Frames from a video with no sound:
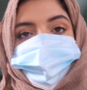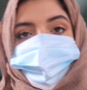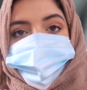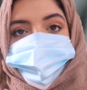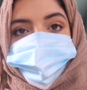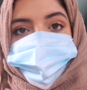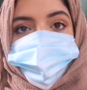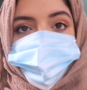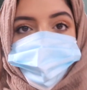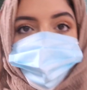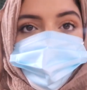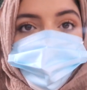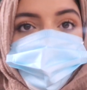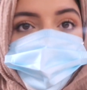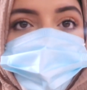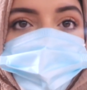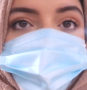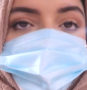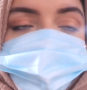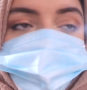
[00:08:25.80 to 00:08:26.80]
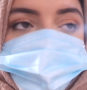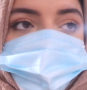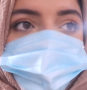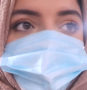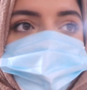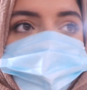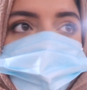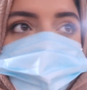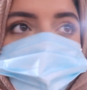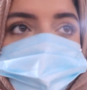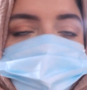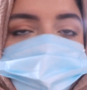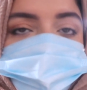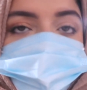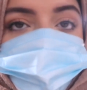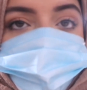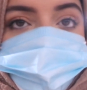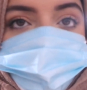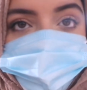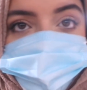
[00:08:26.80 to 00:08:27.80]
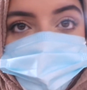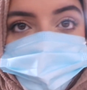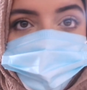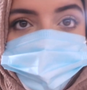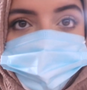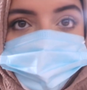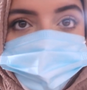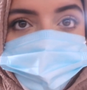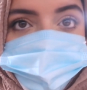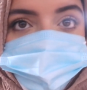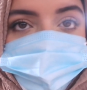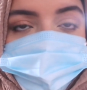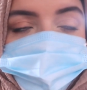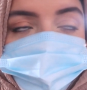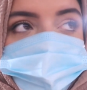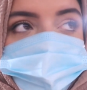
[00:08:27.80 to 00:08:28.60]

and layering up. So that's one thing I would say if you come in